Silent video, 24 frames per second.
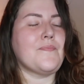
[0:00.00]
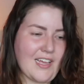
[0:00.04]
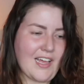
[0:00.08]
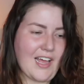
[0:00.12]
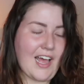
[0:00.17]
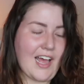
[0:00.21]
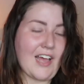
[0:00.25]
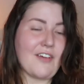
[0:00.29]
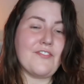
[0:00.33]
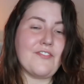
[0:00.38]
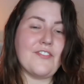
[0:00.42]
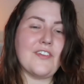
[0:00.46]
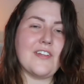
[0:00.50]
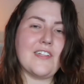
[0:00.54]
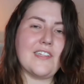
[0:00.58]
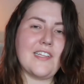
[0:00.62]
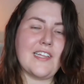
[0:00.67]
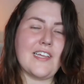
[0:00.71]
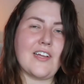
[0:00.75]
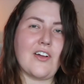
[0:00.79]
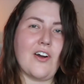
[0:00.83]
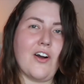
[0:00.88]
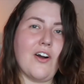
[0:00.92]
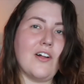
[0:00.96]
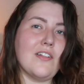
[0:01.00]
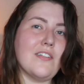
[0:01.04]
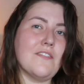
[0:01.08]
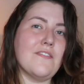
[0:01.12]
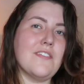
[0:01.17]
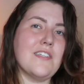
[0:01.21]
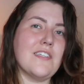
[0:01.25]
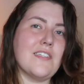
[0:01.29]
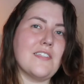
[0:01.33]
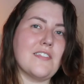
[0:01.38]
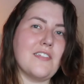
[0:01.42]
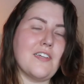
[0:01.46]
I feel like all of
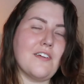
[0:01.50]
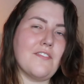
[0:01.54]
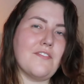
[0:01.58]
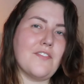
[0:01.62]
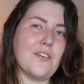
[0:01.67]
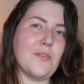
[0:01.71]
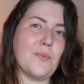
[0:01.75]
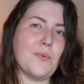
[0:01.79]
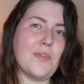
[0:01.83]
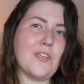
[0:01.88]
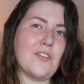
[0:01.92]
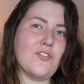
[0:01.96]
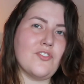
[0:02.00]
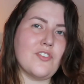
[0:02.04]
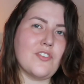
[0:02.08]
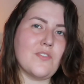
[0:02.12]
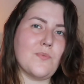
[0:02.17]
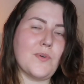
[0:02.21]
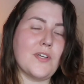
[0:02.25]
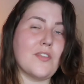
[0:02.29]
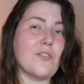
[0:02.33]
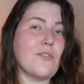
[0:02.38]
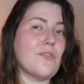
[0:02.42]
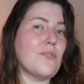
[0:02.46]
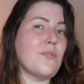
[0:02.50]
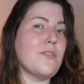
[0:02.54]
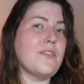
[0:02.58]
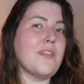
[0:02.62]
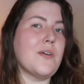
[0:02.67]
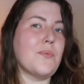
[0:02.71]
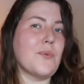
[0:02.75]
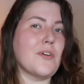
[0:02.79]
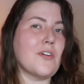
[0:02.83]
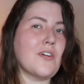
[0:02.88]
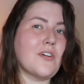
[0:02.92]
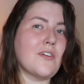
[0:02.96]
this stuff that we just went through and
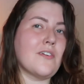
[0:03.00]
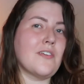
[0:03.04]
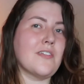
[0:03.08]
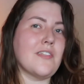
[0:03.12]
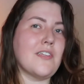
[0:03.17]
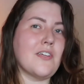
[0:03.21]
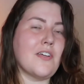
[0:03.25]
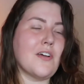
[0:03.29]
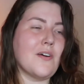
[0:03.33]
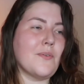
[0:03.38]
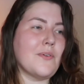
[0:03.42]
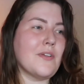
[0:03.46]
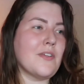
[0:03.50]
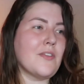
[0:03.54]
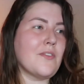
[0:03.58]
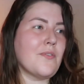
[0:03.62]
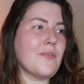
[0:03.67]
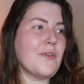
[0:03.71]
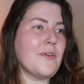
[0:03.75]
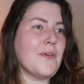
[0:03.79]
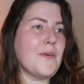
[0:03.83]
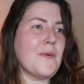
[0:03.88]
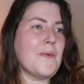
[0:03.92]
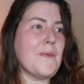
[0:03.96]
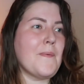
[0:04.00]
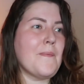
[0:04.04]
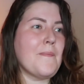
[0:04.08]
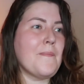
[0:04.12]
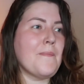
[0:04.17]
that we're currently going through,